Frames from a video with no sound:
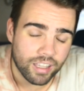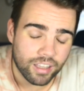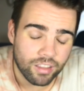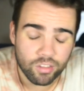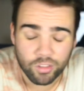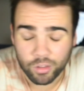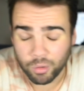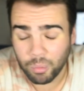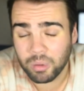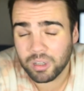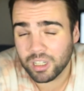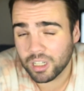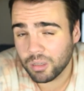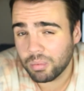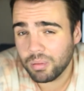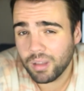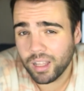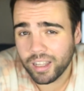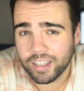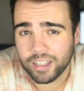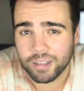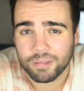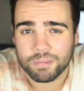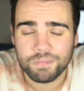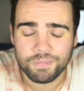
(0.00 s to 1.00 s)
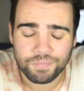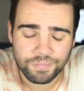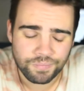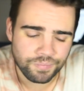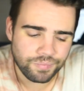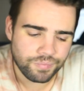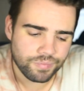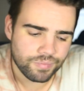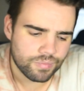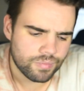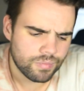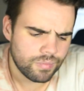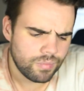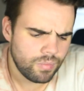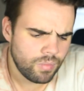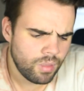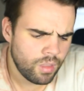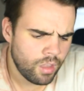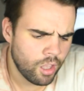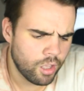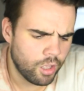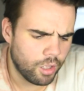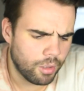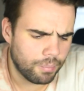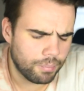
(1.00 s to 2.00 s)
it. So we're going to play it.
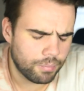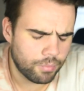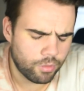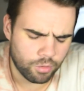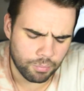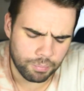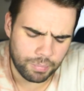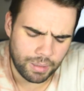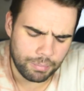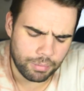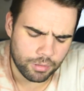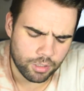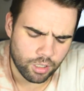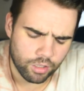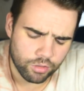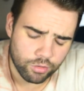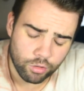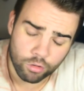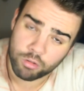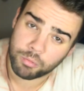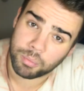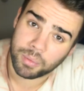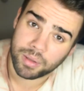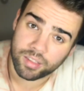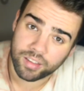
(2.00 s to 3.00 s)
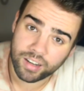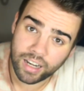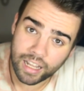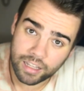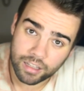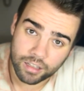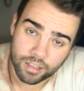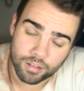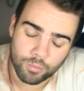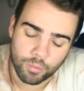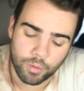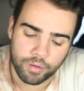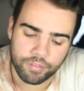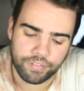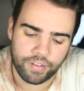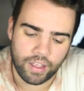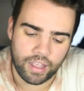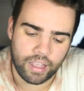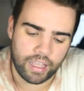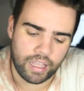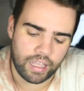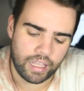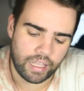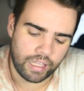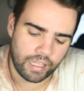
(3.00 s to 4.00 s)
Some people got in touch with me today with
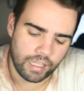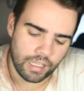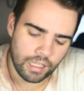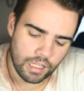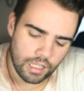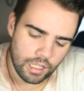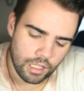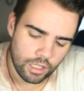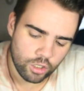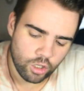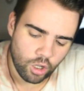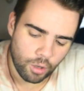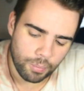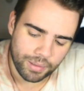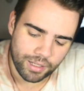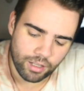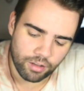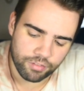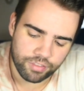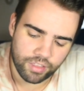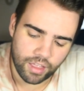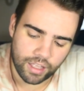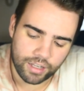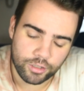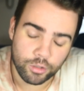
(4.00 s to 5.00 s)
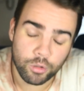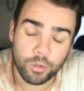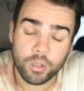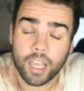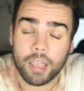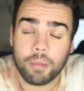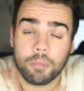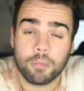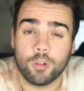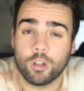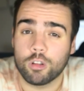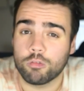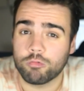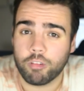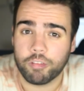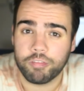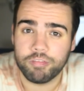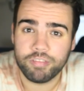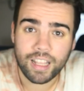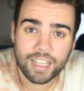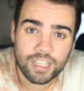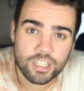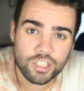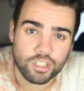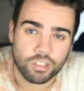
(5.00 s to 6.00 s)
a copy of their new game called
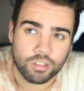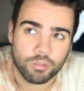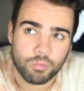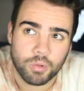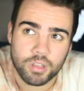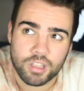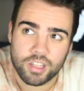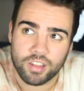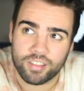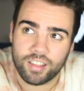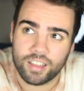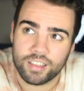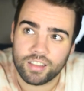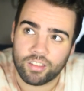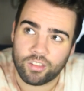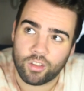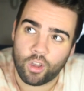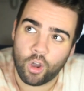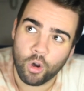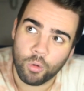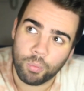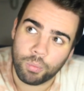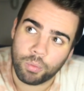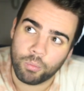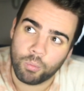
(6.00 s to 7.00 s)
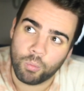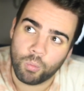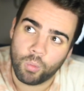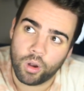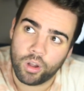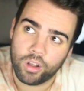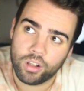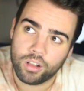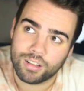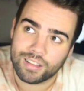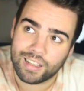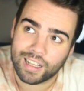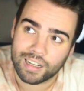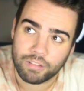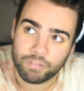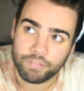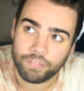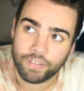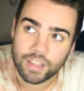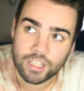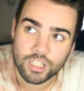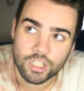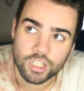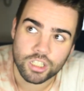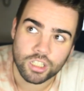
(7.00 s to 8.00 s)
Reflection, which is like this open world
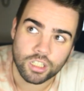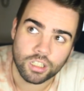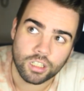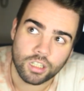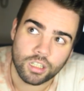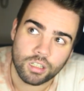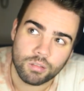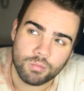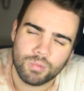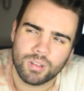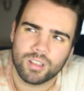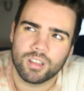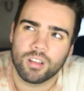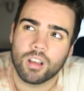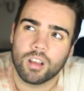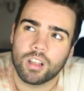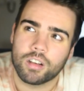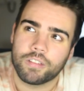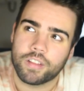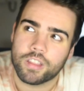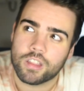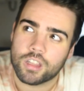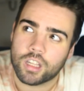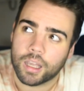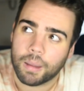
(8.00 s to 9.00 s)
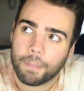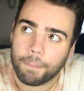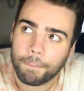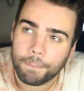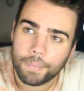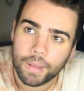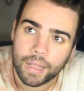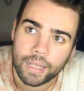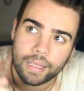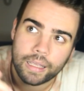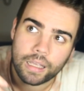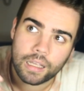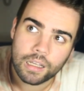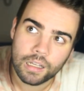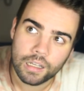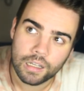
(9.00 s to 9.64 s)
adventure, well, not adventure game, like,